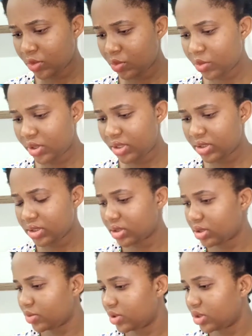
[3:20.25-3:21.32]
Wait,
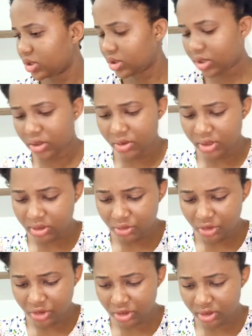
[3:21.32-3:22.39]
wait, I don't know how you
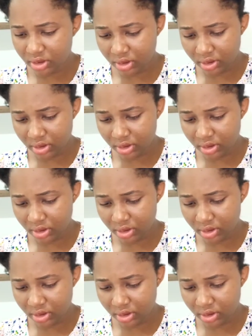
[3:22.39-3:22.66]
use it.